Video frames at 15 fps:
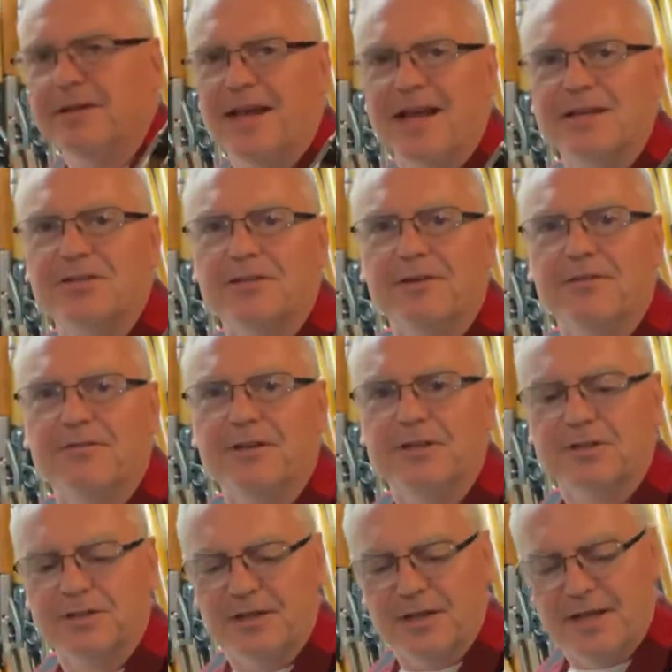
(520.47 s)
that actually
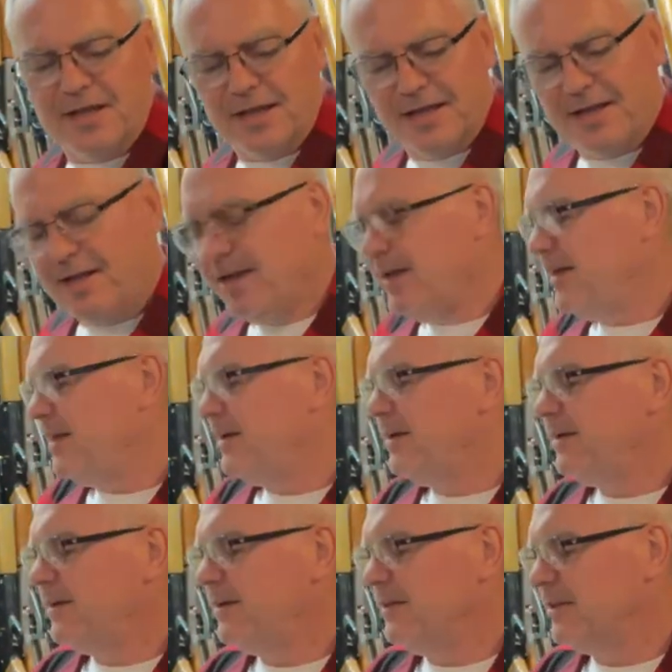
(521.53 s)
fits the...
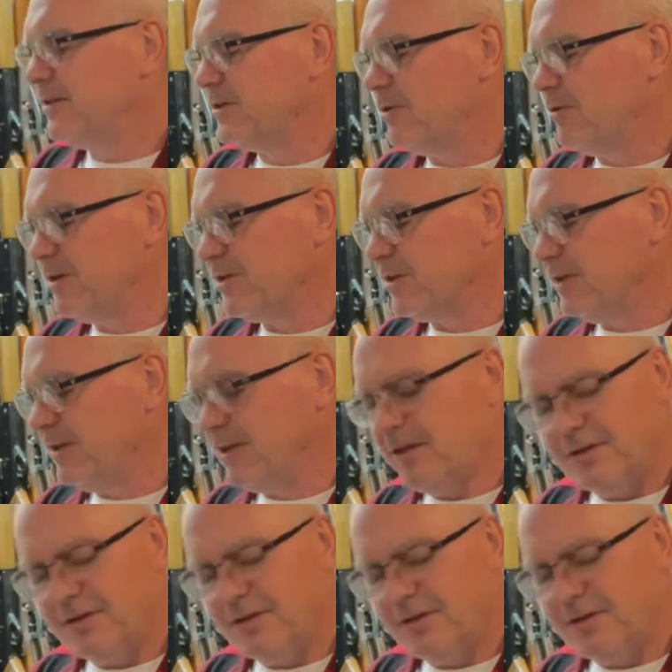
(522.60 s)
There's a